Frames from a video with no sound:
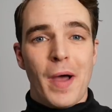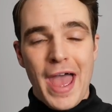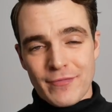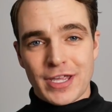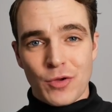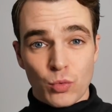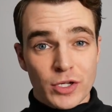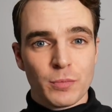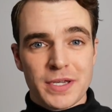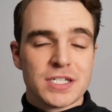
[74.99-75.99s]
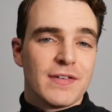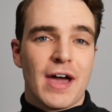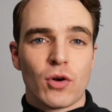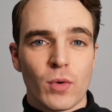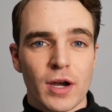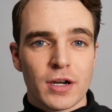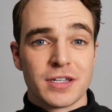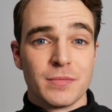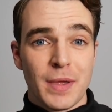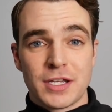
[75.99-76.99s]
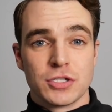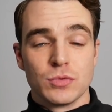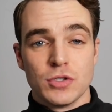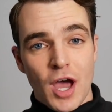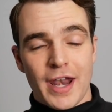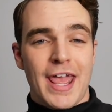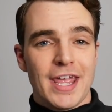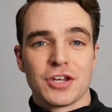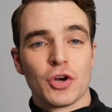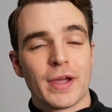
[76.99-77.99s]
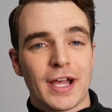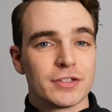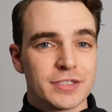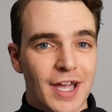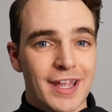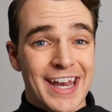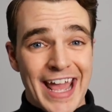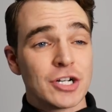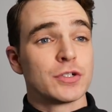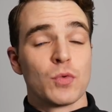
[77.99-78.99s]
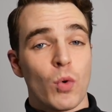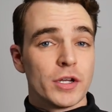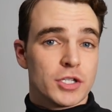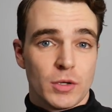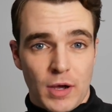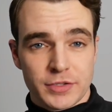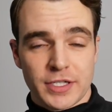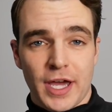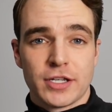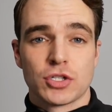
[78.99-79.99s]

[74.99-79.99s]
having a real piece of outerwear makes you not hate going outside and actually want to go outside.